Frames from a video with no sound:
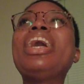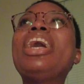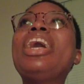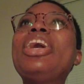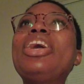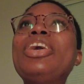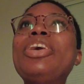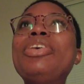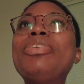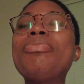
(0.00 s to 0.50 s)

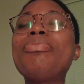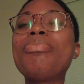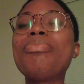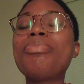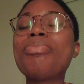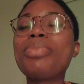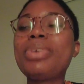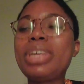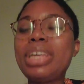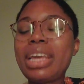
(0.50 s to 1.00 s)

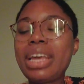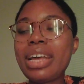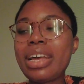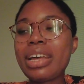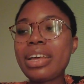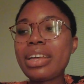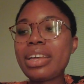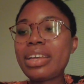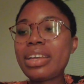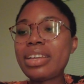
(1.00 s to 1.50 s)
But
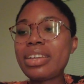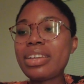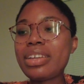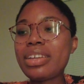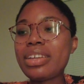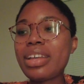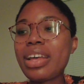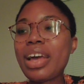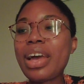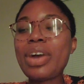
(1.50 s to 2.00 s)
yeah,
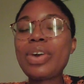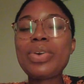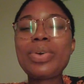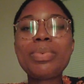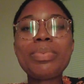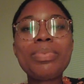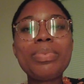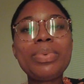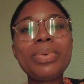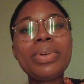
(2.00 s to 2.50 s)
I
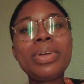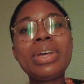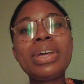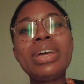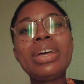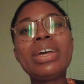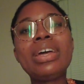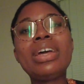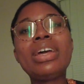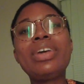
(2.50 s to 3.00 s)
hope
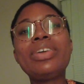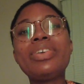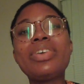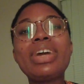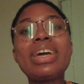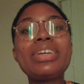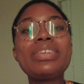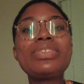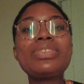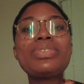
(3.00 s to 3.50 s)

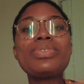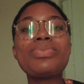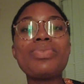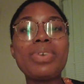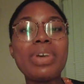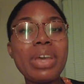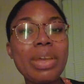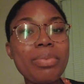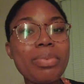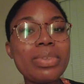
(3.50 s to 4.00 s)
you guys
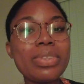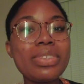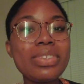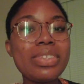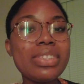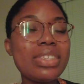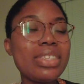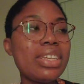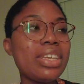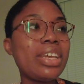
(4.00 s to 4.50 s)
were able to
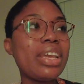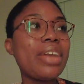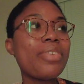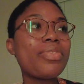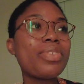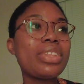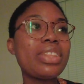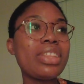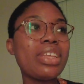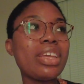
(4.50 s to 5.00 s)
see
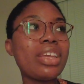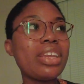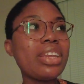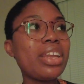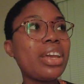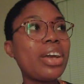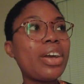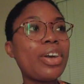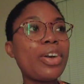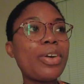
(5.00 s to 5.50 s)

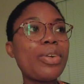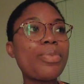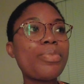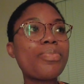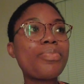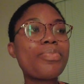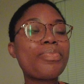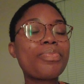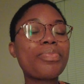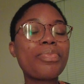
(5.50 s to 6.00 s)
everything.
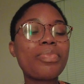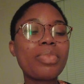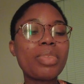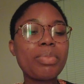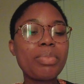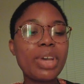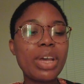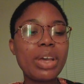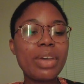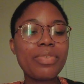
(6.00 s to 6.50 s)

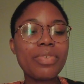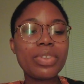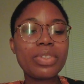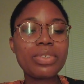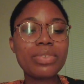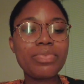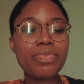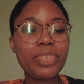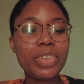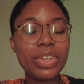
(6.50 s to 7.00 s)
My
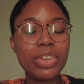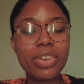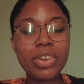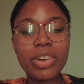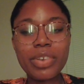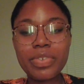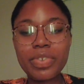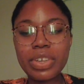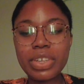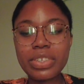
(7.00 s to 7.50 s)

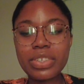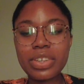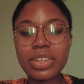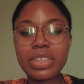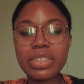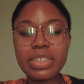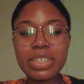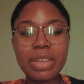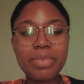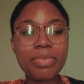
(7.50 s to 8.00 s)
videographer is
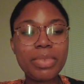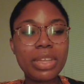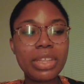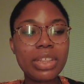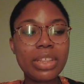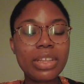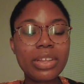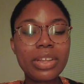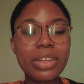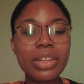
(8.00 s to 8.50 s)
going to send
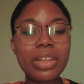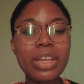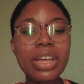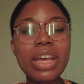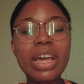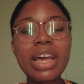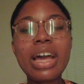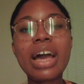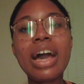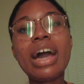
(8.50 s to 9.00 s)
me the
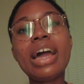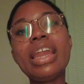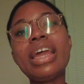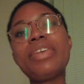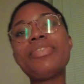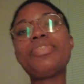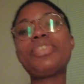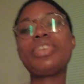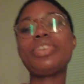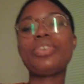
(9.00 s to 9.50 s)

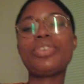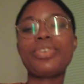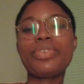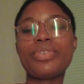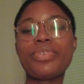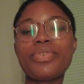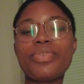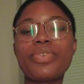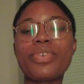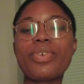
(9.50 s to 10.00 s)
highlight
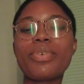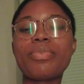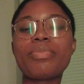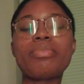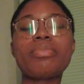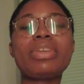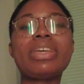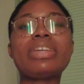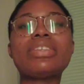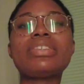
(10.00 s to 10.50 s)
video
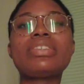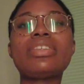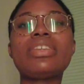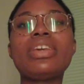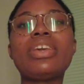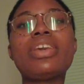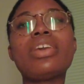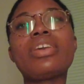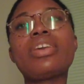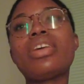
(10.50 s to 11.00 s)
from
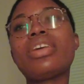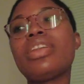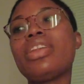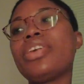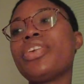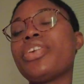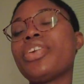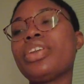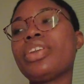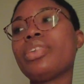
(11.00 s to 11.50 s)
yesterday
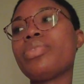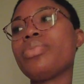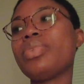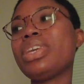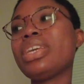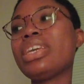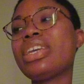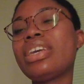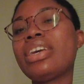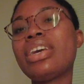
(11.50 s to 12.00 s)
later in the
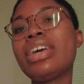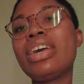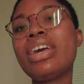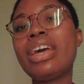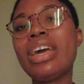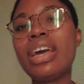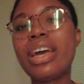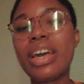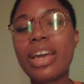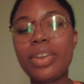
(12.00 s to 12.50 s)
week,
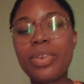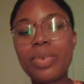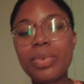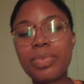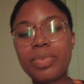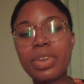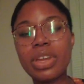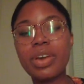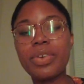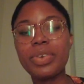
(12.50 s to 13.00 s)
and
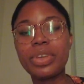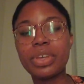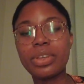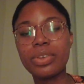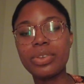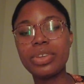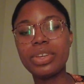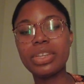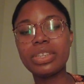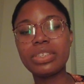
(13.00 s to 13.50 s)
hopefully I will
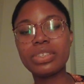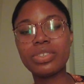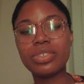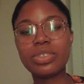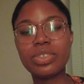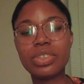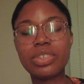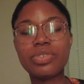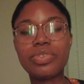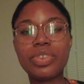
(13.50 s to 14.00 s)
include it
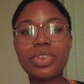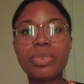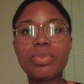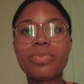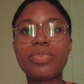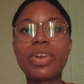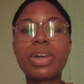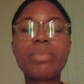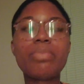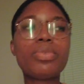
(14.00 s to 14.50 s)
into this video
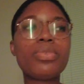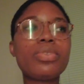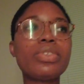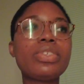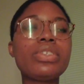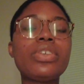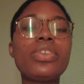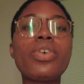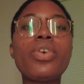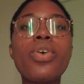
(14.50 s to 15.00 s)
before I
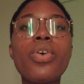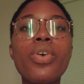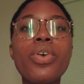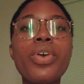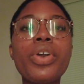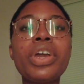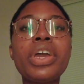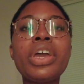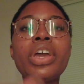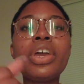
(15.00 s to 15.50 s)
post it,
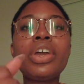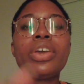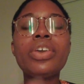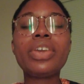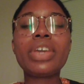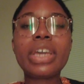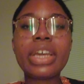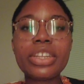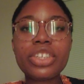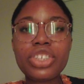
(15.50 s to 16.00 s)
or
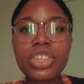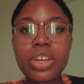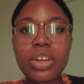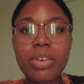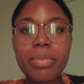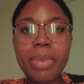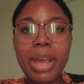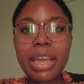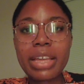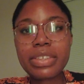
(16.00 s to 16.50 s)
you can
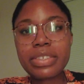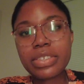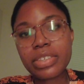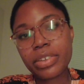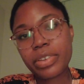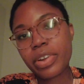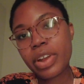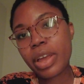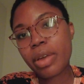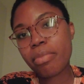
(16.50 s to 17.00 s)
check on my
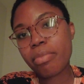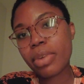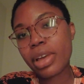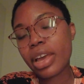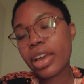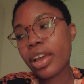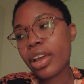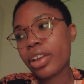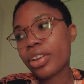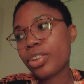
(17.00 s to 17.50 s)
Instagram
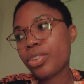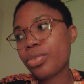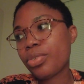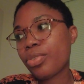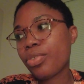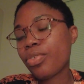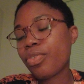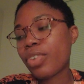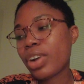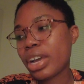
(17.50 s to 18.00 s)
and you
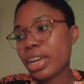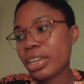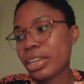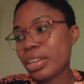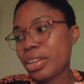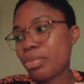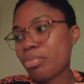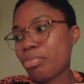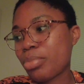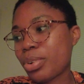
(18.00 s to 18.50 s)
will find
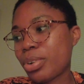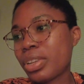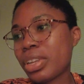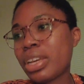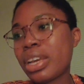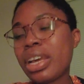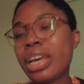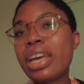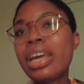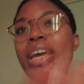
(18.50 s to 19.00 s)
it. But